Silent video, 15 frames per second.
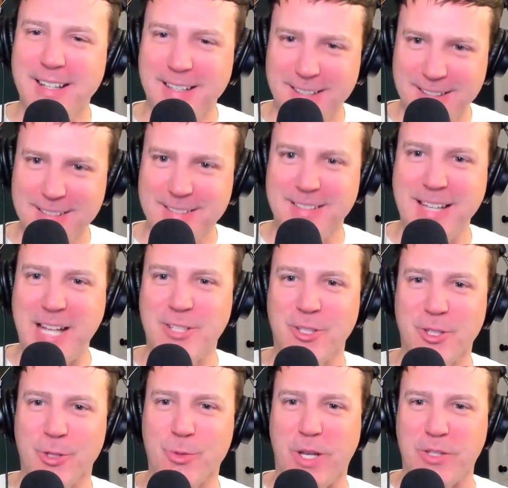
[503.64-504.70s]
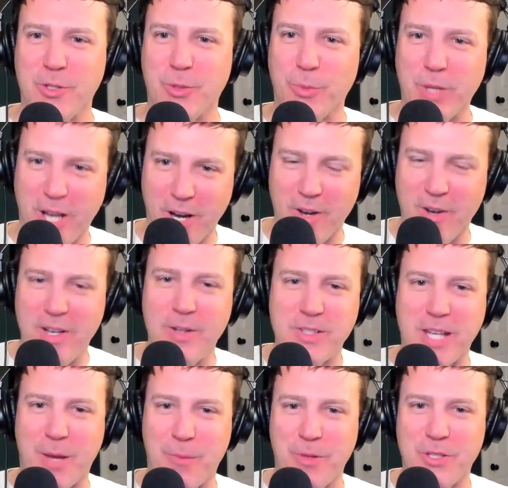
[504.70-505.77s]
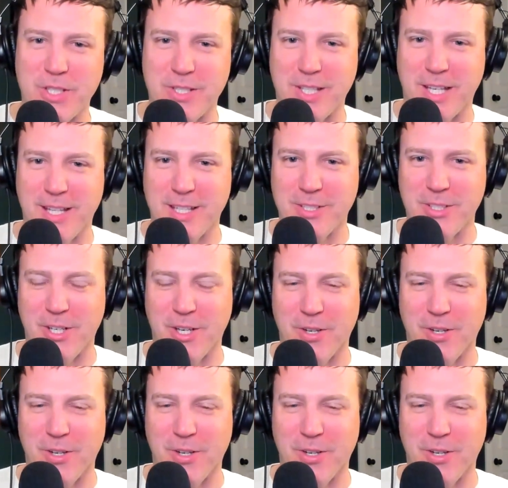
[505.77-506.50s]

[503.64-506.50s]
It's a national treasure. We already established this on the show.